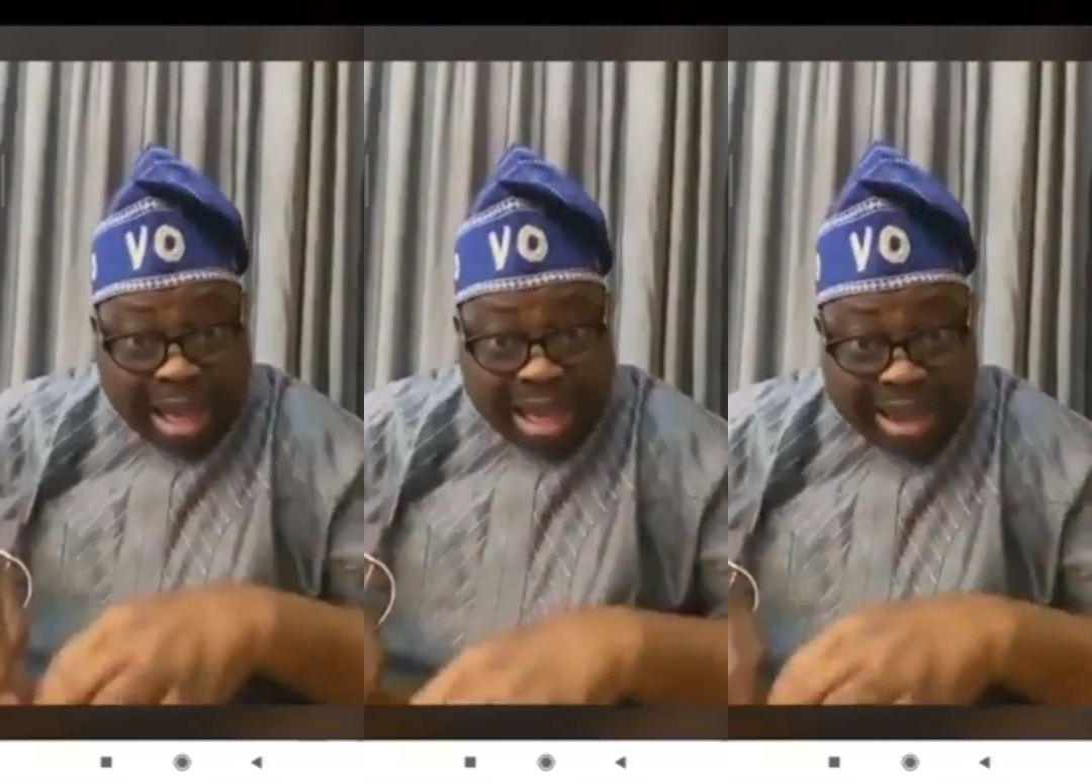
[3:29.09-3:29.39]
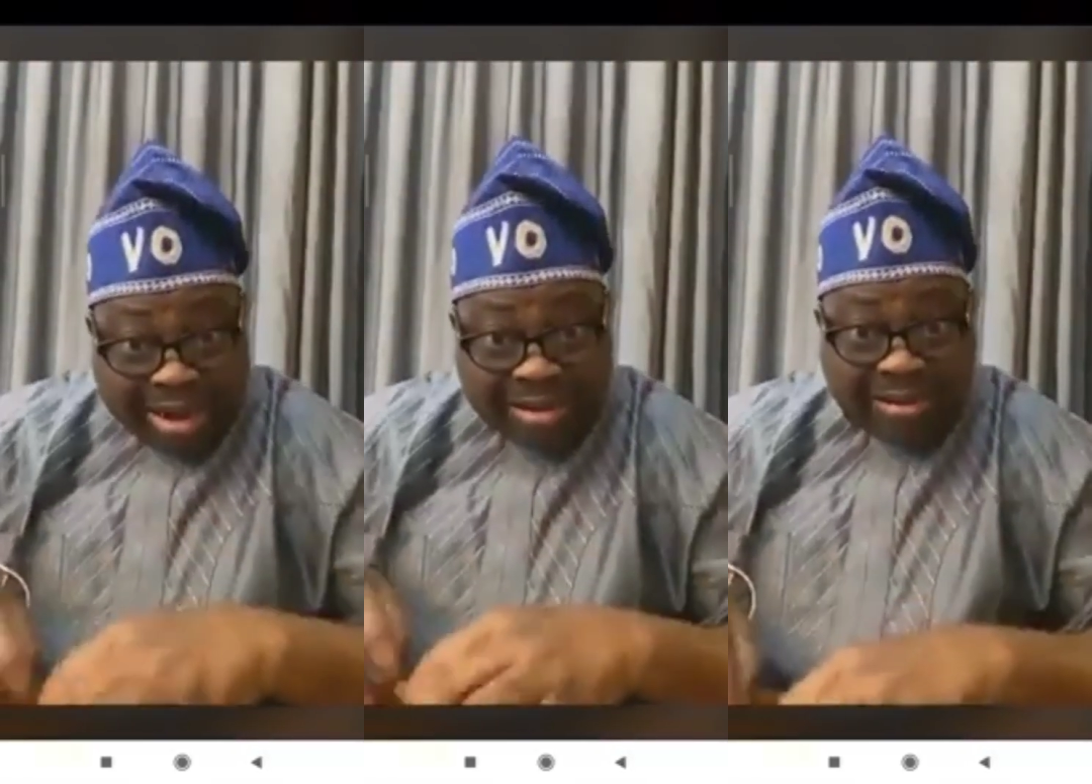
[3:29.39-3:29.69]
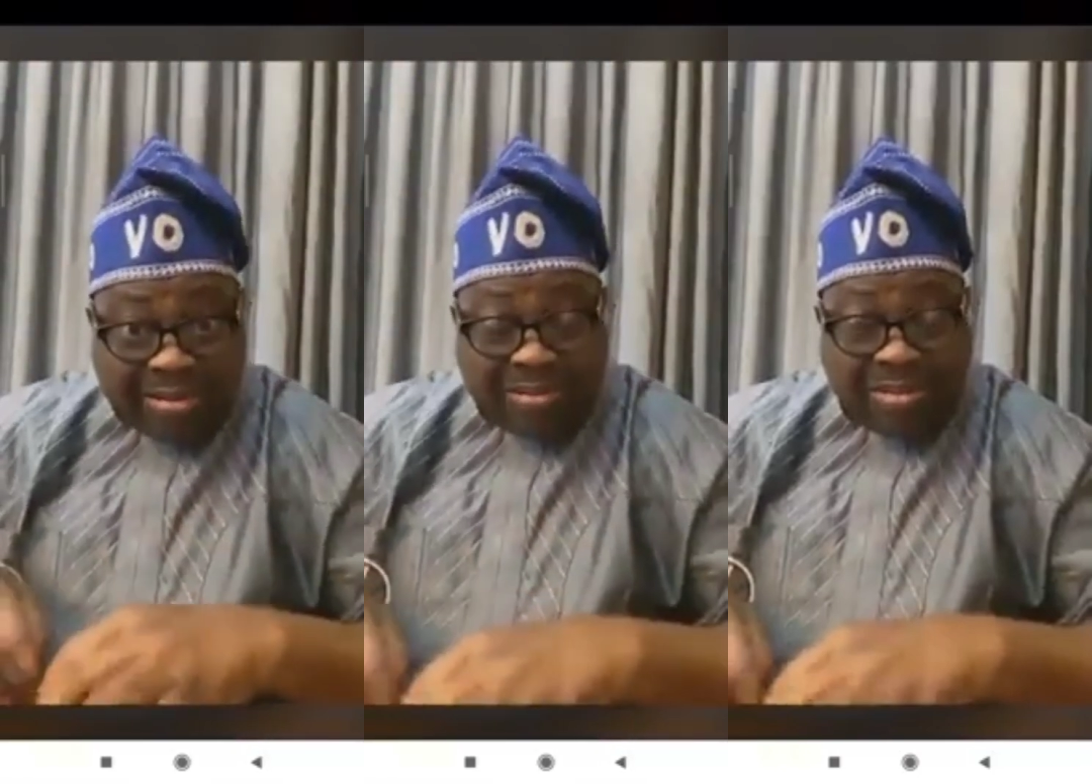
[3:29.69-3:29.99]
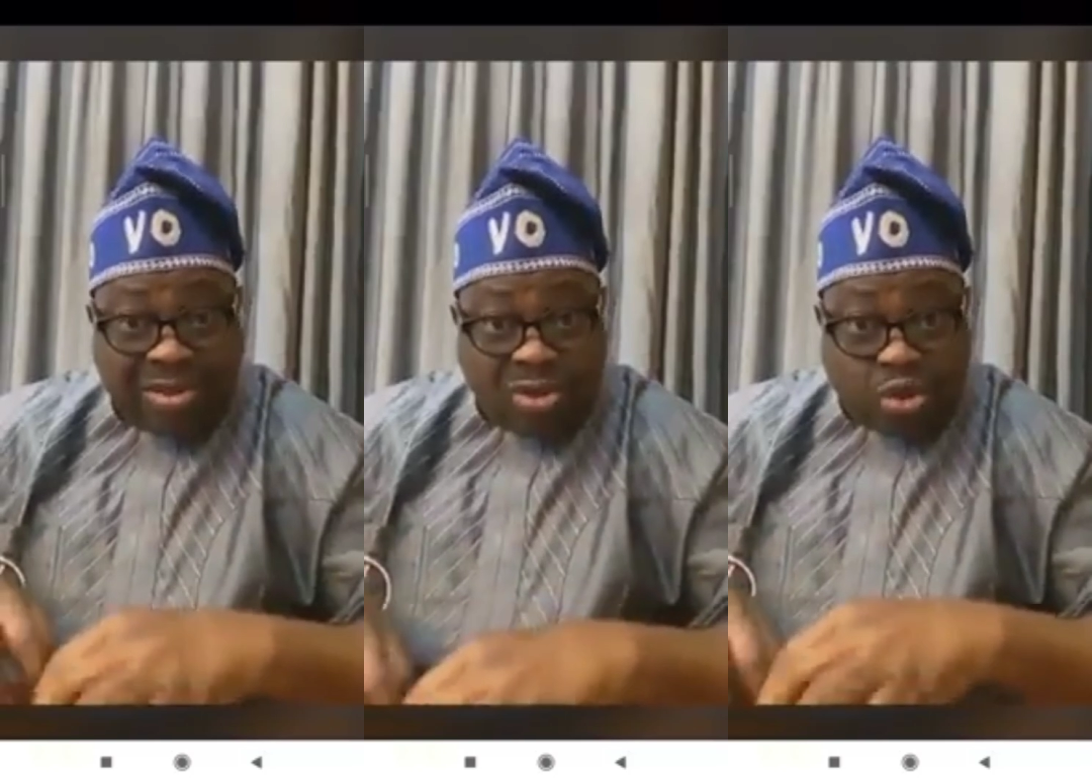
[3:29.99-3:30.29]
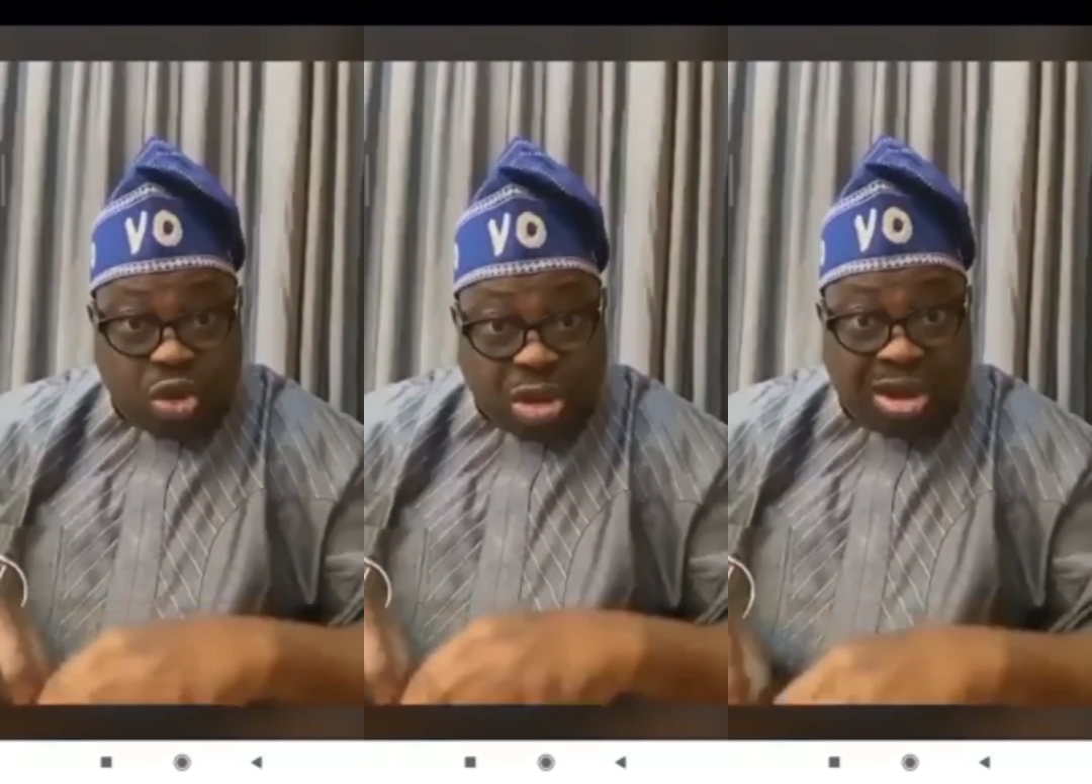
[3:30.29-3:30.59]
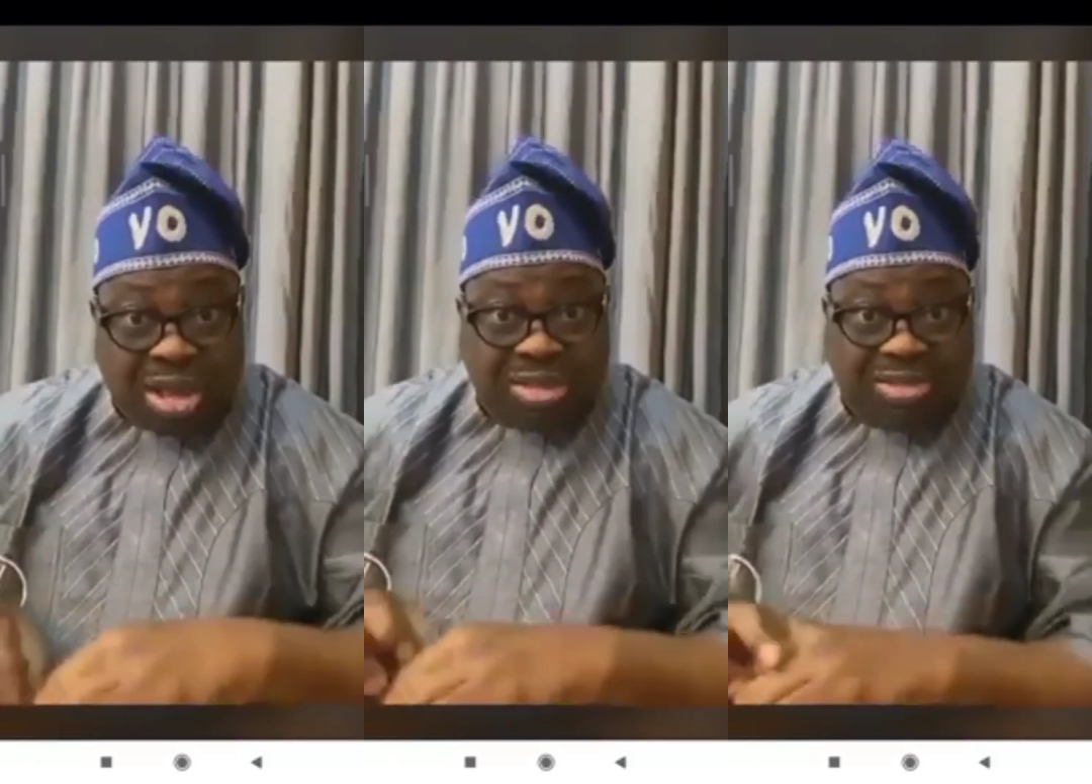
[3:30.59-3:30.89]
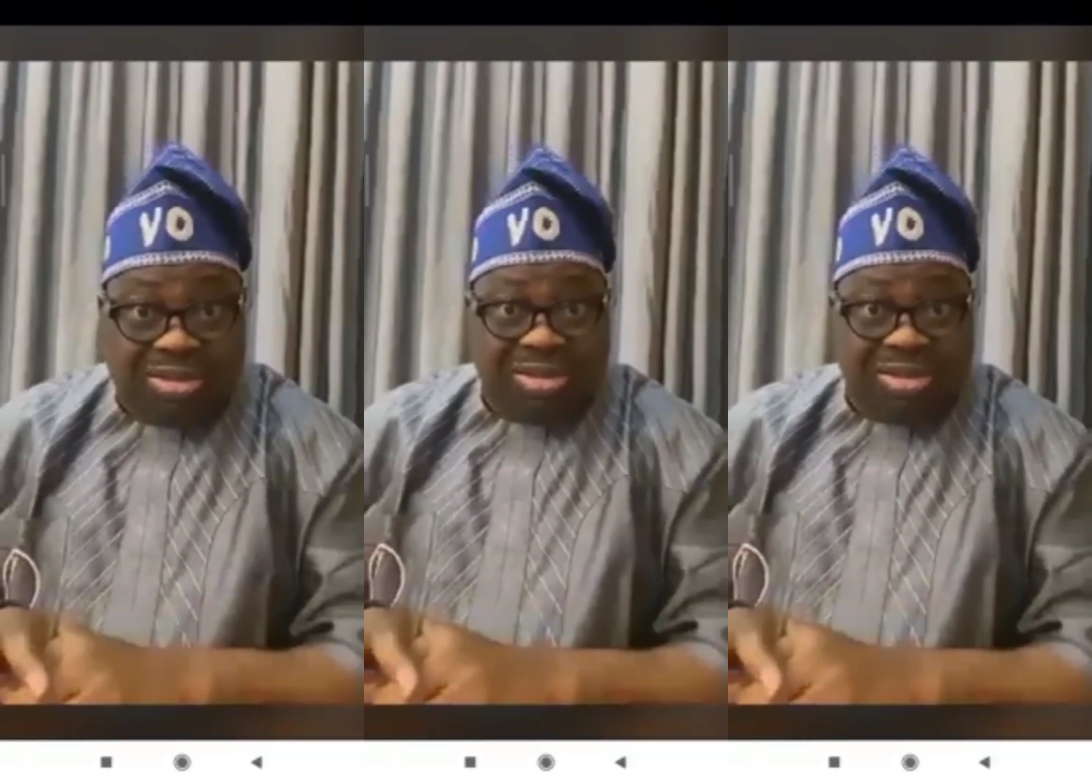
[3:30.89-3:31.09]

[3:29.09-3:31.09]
man doing great.